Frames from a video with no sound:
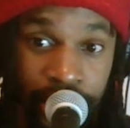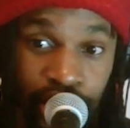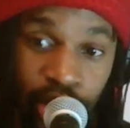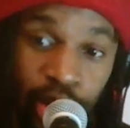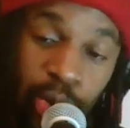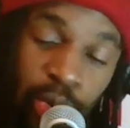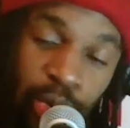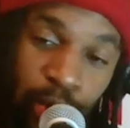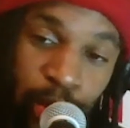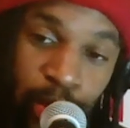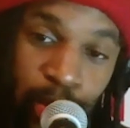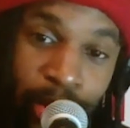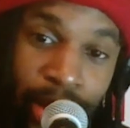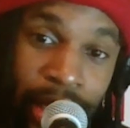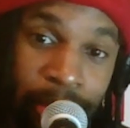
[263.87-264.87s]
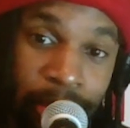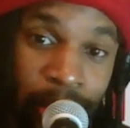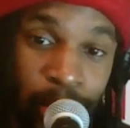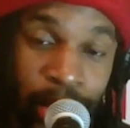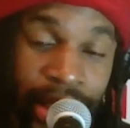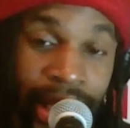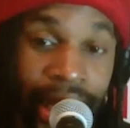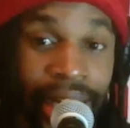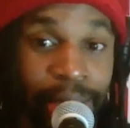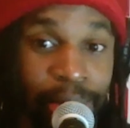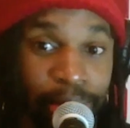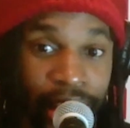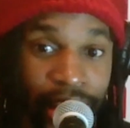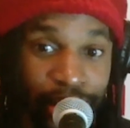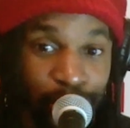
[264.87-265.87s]
So how do you keep up with that
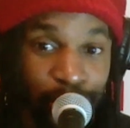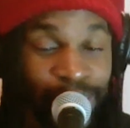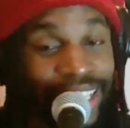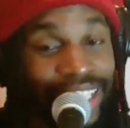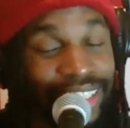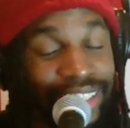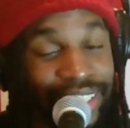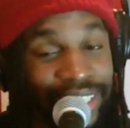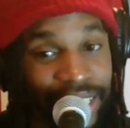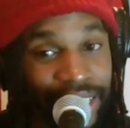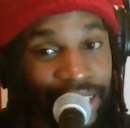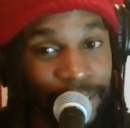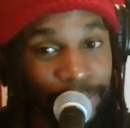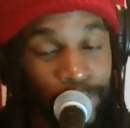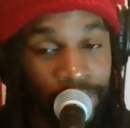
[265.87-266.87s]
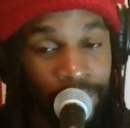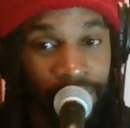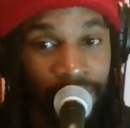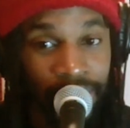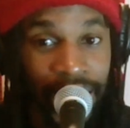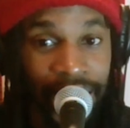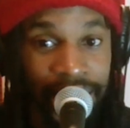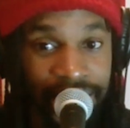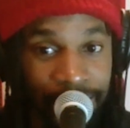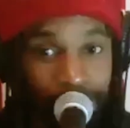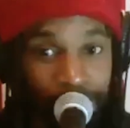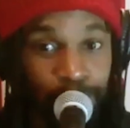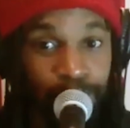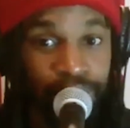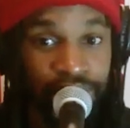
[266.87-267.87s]
demand realistically as a
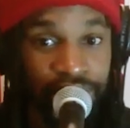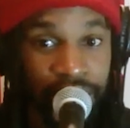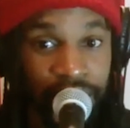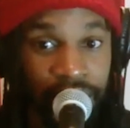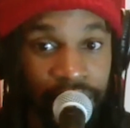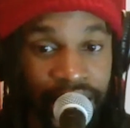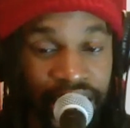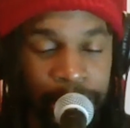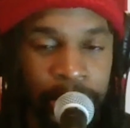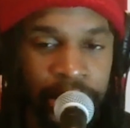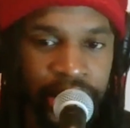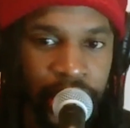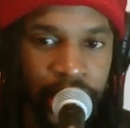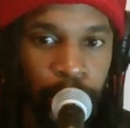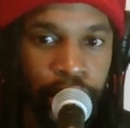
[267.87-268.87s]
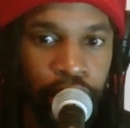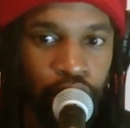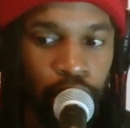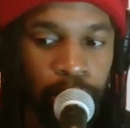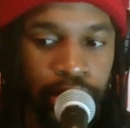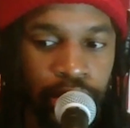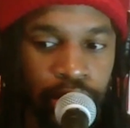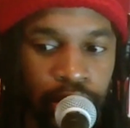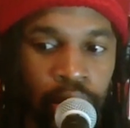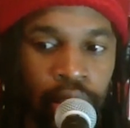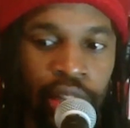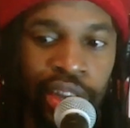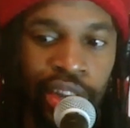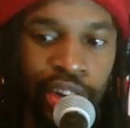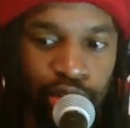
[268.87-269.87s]
musician, especially when it comes to
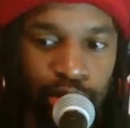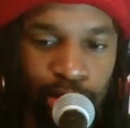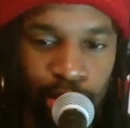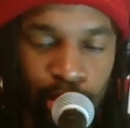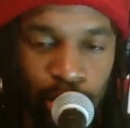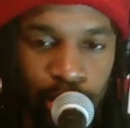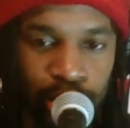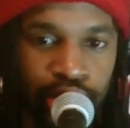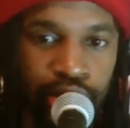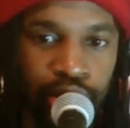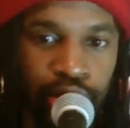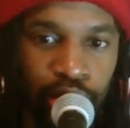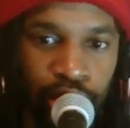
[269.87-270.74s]
roots